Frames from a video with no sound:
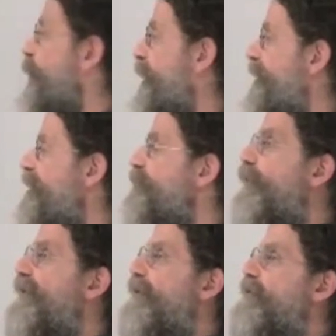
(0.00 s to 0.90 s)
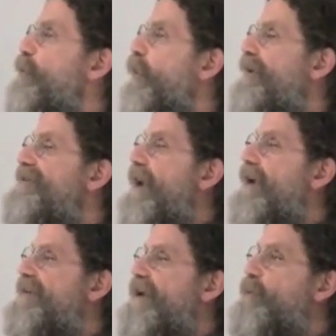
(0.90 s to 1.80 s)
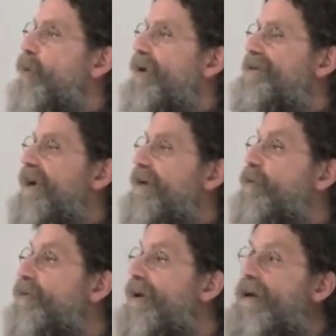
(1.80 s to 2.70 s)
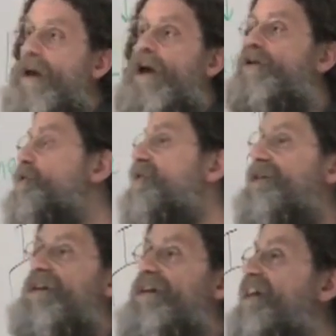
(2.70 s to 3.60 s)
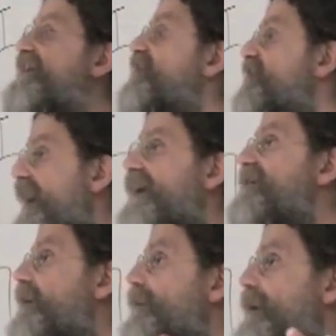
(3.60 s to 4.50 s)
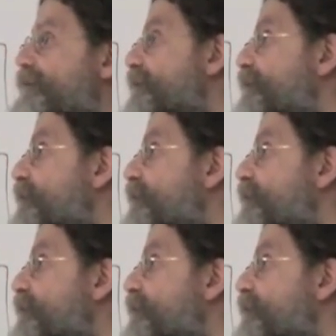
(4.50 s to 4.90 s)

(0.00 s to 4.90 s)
where each one knows one dot and one dot only? You need the exact same number of